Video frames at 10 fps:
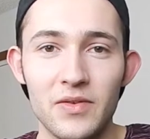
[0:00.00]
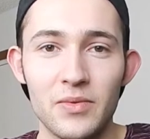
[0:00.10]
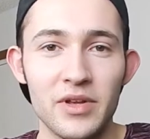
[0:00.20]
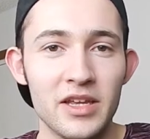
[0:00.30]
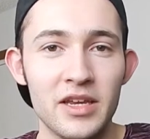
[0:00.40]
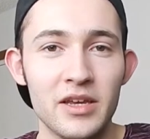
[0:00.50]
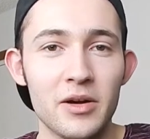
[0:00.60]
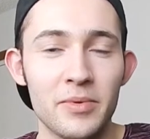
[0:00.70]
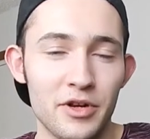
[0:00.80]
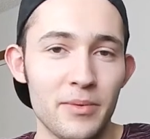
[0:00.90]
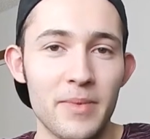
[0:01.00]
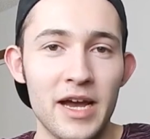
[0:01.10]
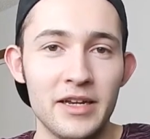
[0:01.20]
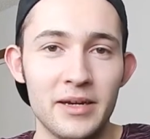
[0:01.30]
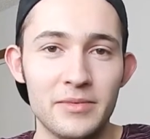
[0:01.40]
really open your
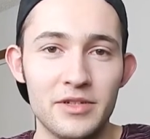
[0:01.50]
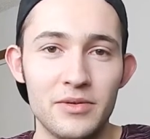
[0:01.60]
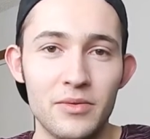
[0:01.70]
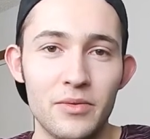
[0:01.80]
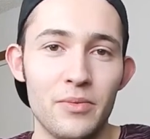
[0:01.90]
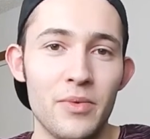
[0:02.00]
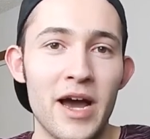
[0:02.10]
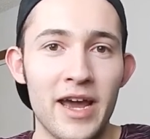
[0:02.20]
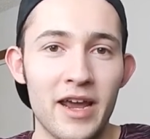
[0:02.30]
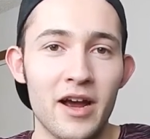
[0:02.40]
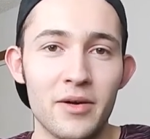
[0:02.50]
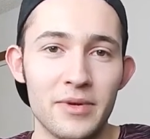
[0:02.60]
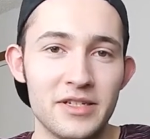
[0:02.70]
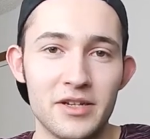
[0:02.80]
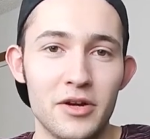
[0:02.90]
mind up to why are
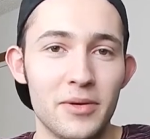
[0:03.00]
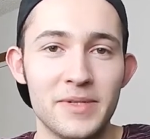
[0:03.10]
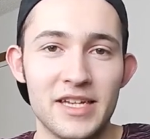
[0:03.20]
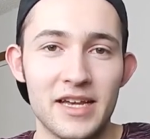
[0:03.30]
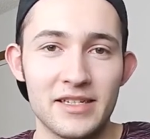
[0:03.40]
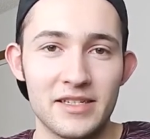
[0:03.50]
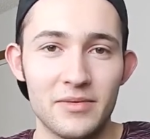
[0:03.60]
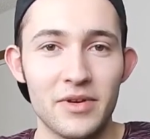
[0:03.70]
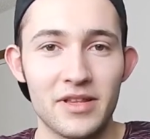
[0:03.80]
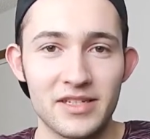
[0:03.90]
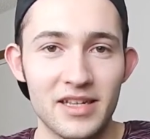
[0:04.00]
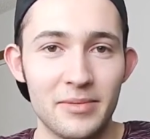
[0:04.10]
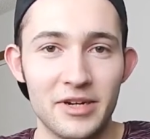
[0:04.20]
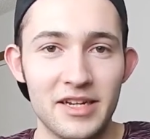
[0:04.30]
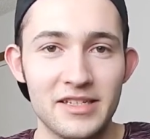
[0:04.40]
we so obsessed with
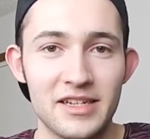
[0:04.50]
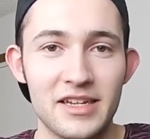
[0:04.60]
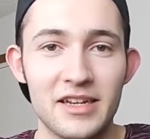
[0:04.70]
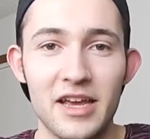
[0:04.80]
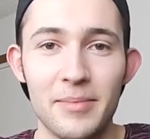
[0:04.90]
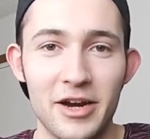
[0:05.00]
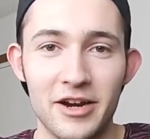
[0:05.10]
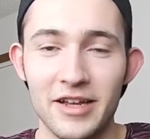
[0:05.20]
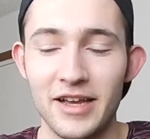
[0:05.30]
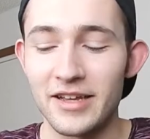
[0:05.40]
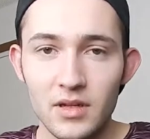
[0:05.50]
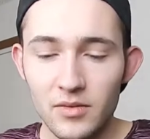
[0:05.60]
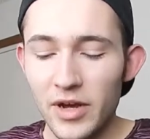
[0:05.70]
celebrities in America.